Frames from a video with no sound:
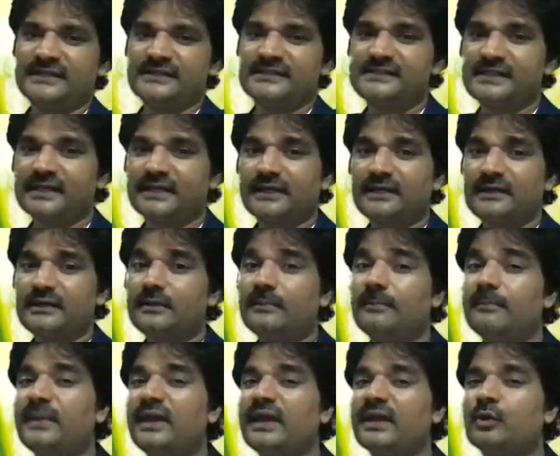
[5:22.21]
Second,
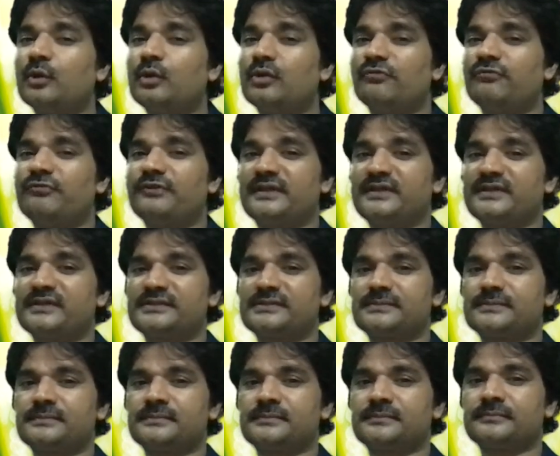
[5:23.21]
make good friends.
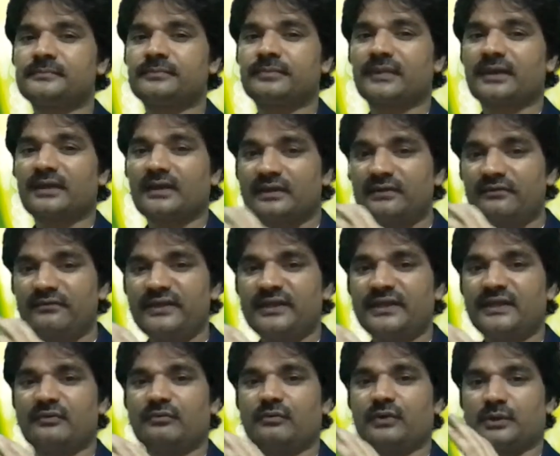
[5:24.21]
Convey
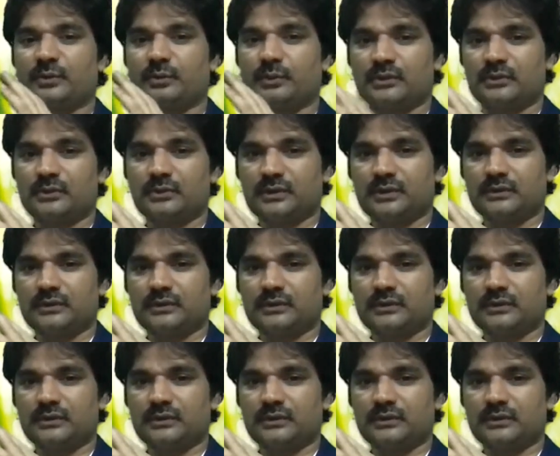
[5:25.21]
that what you want.